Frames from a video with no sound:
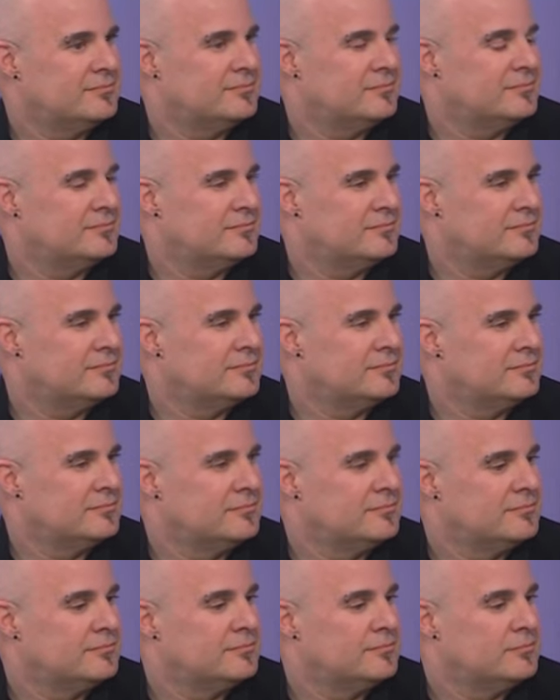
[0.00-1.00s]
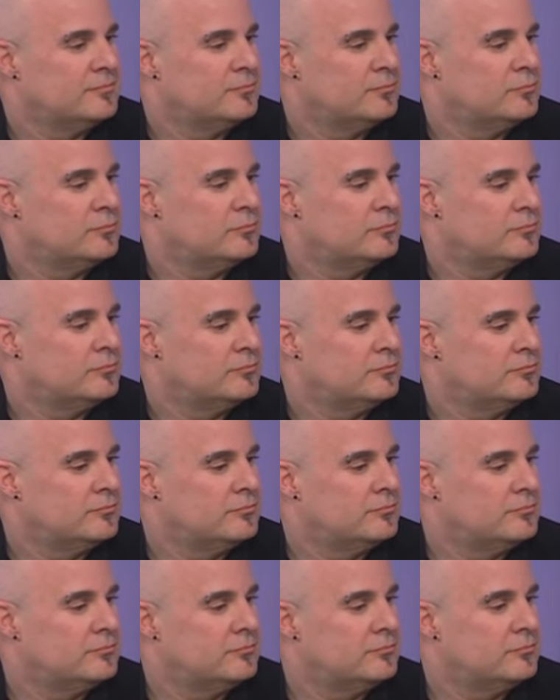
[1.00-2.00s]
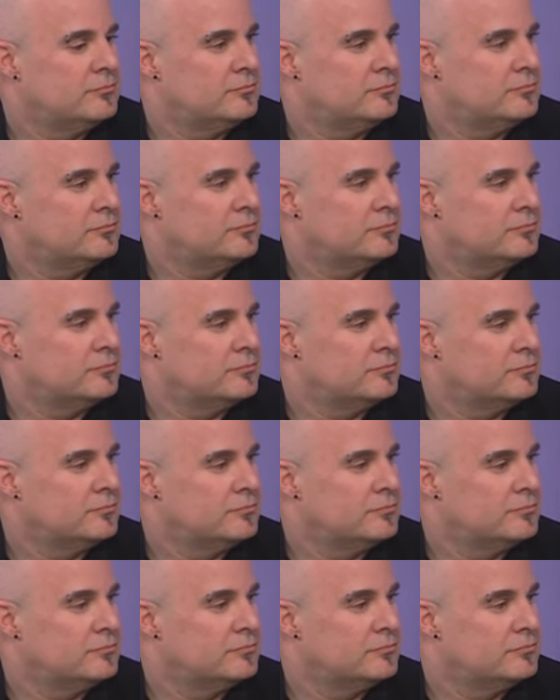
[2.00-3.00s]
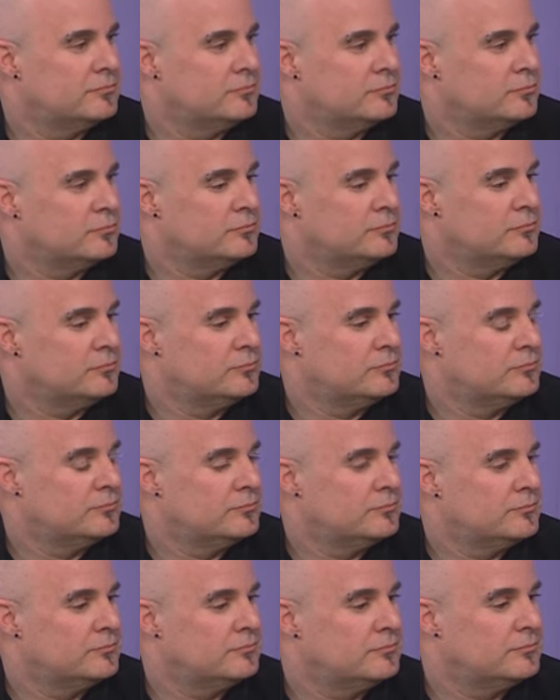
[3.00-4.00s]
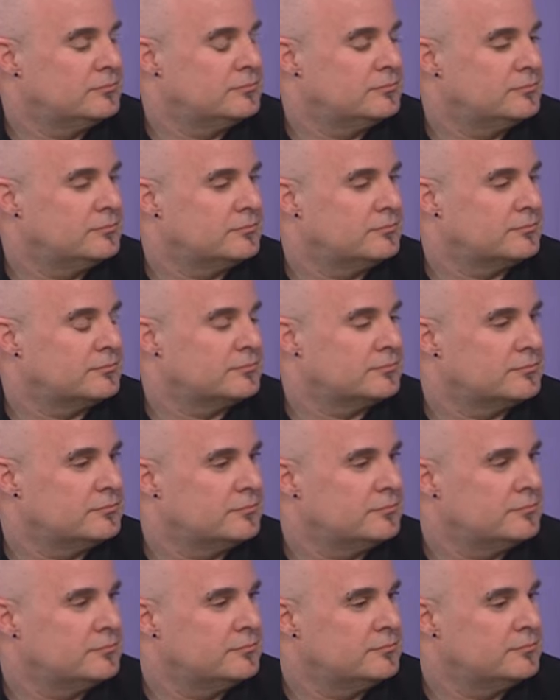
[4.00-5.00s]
(not speaking)